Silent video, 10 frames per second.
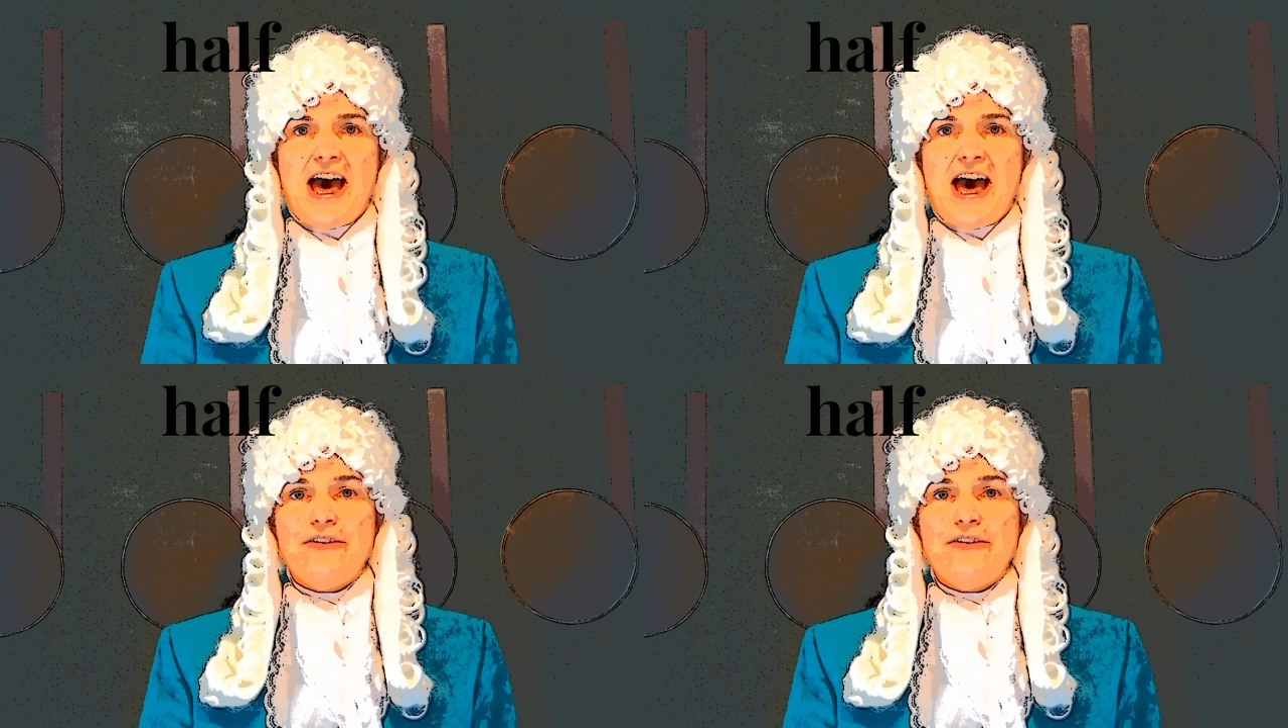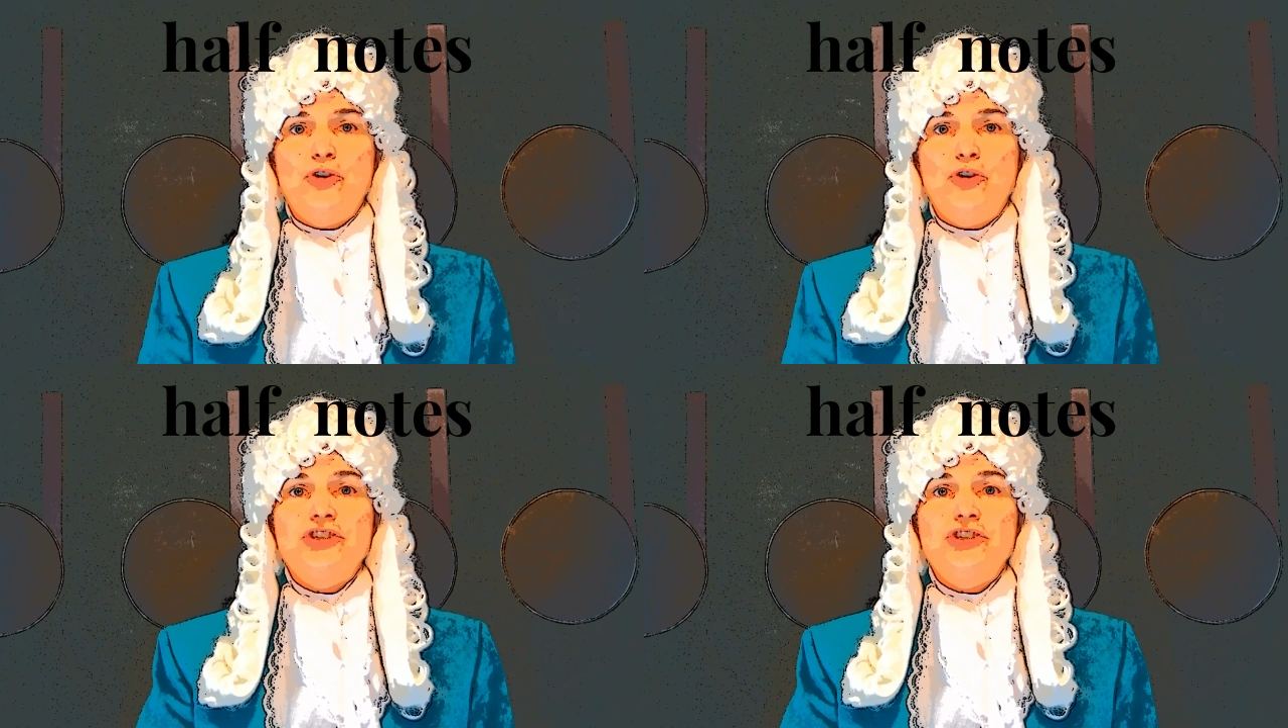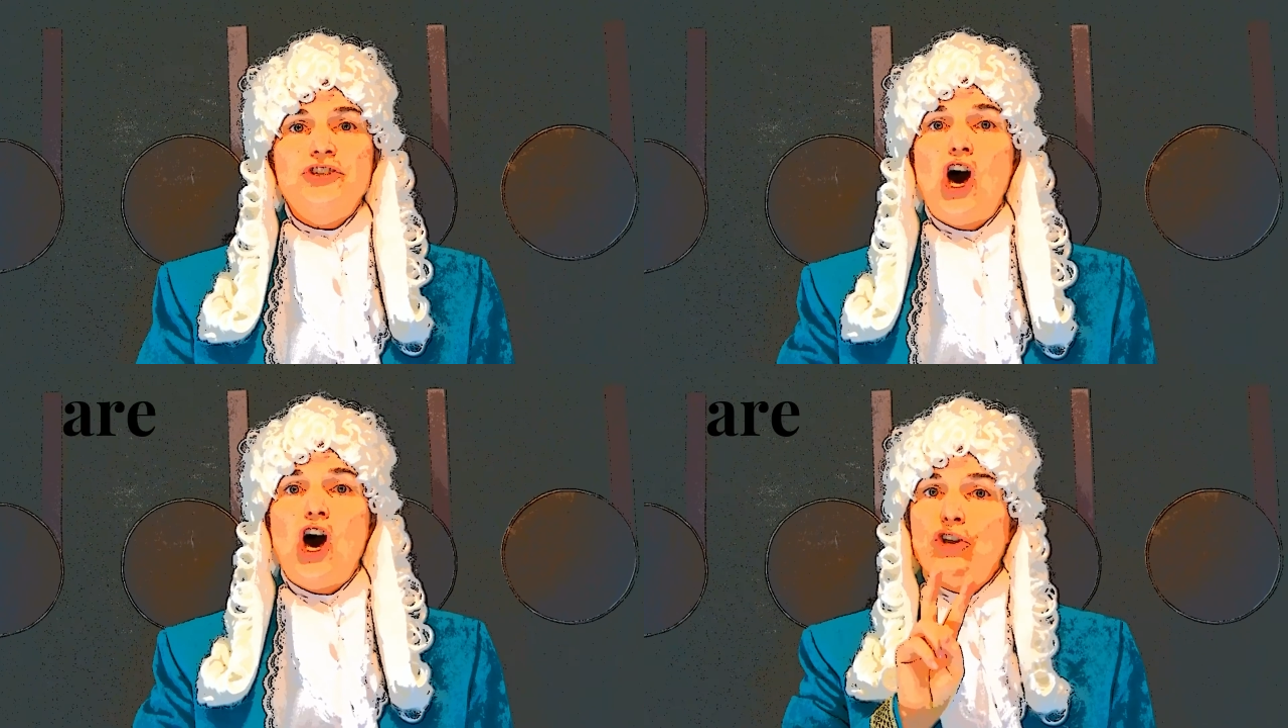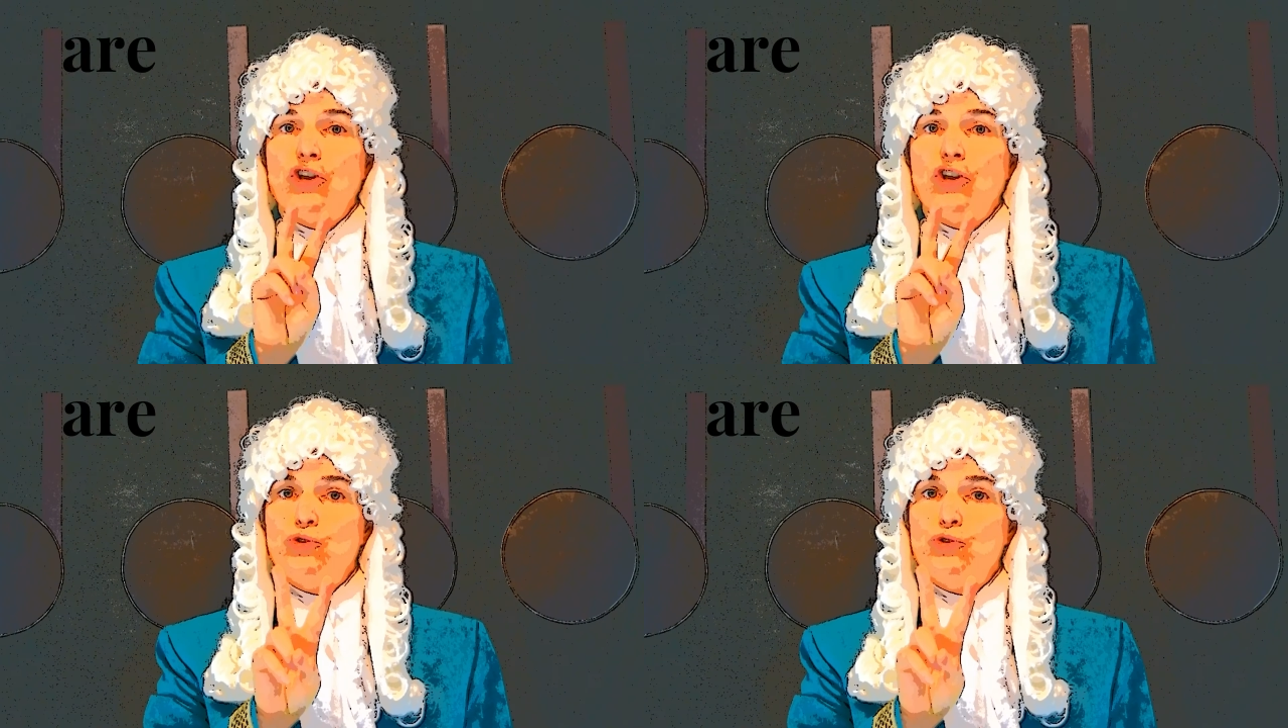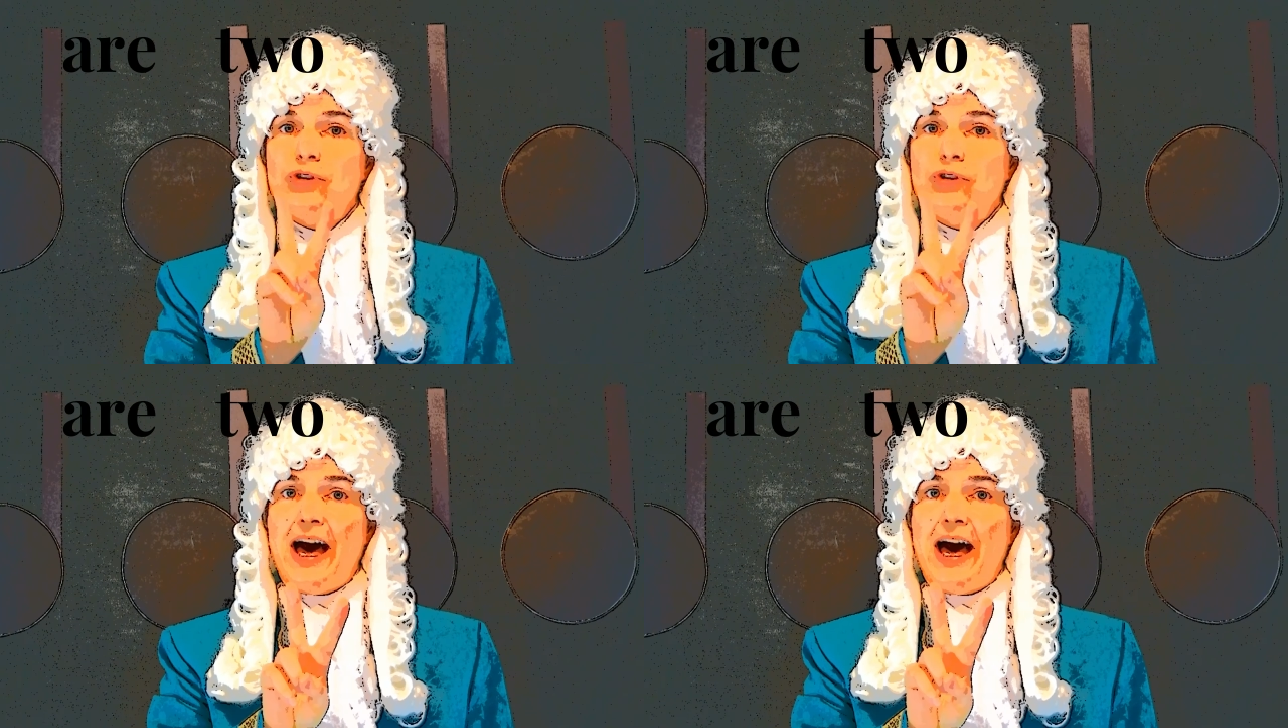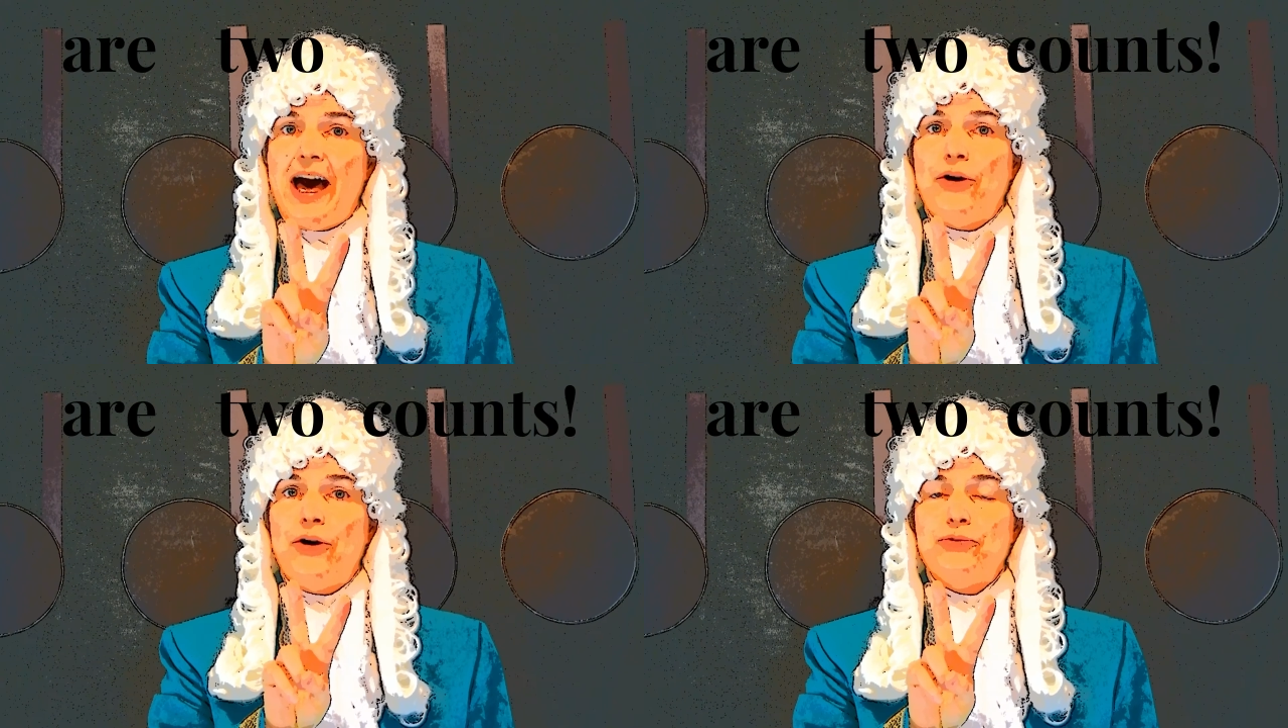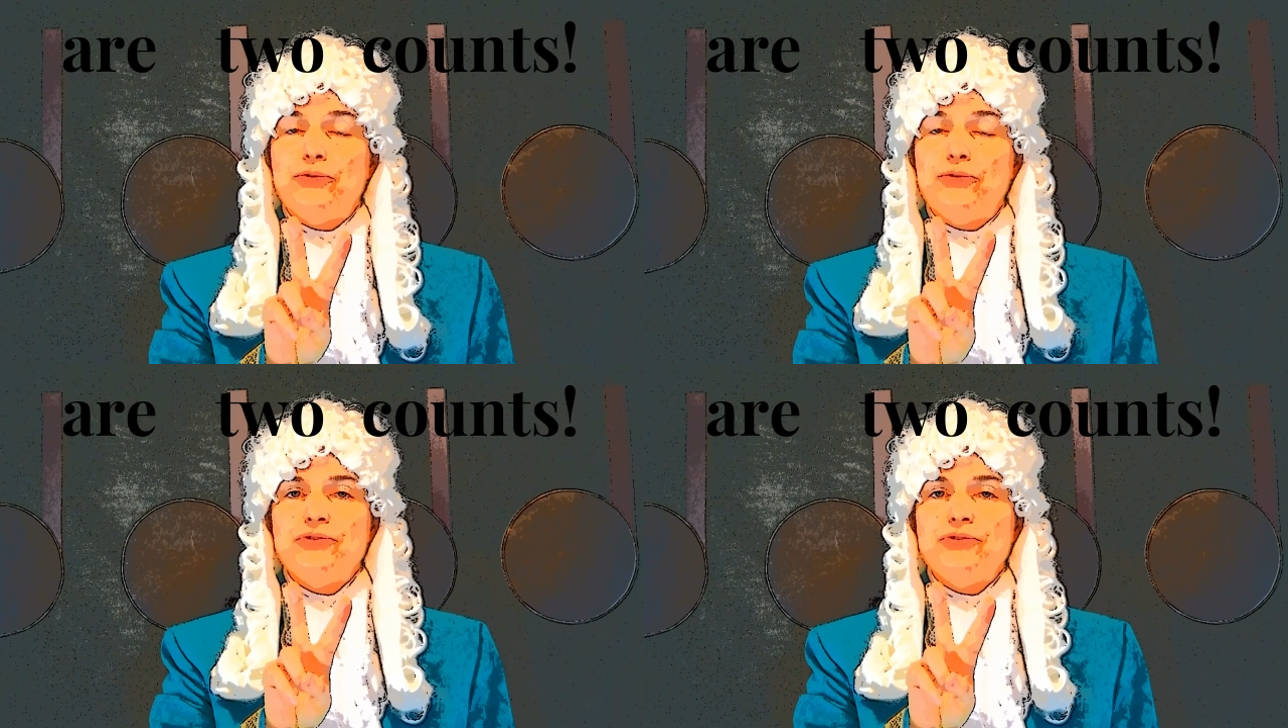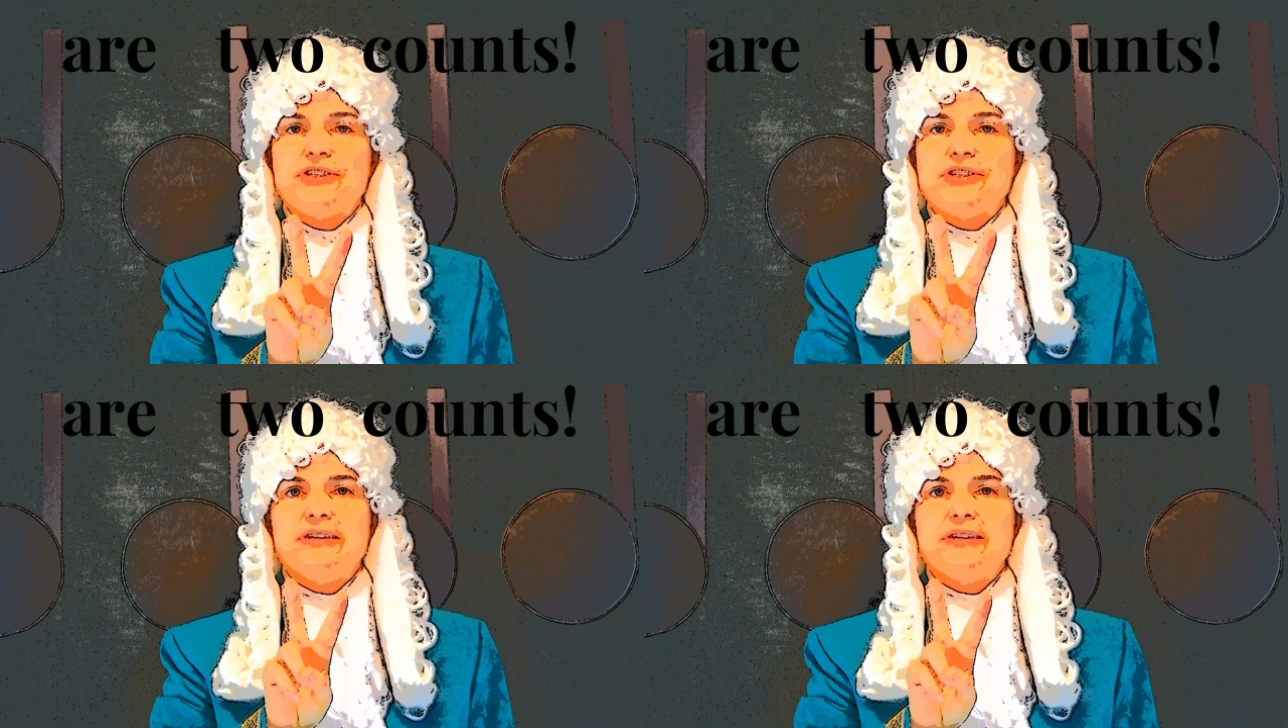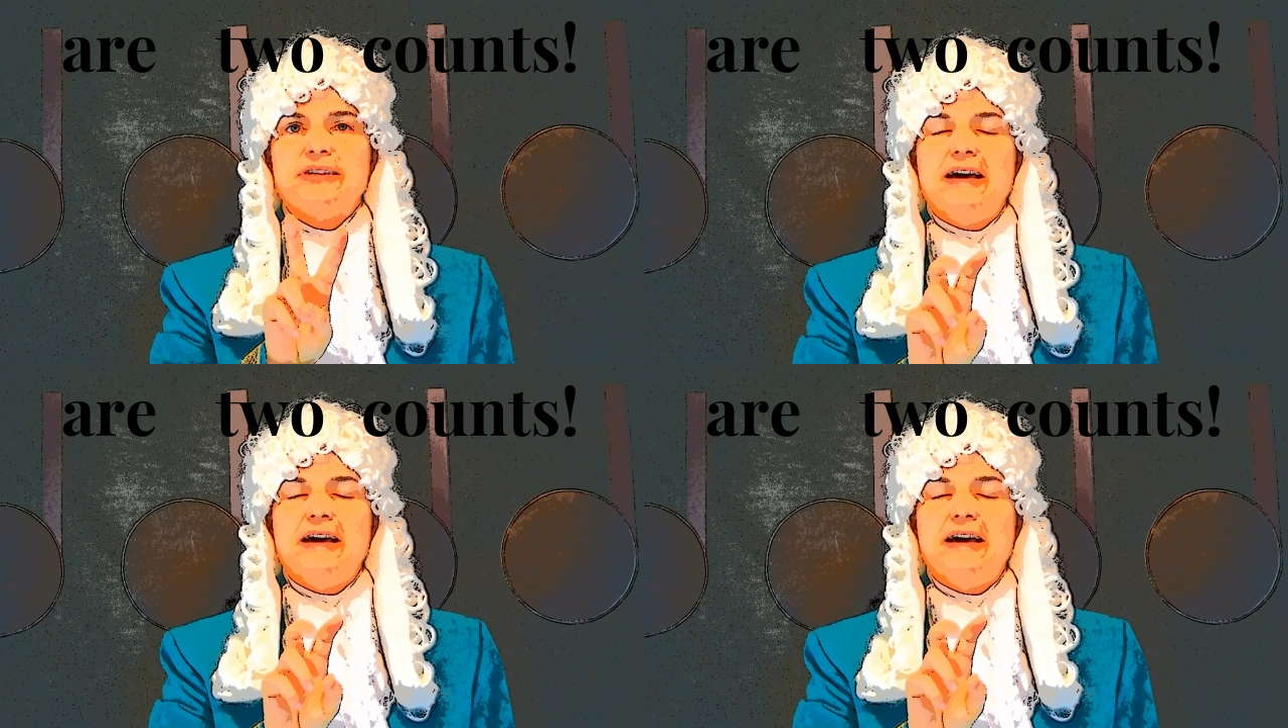half notes are two counts.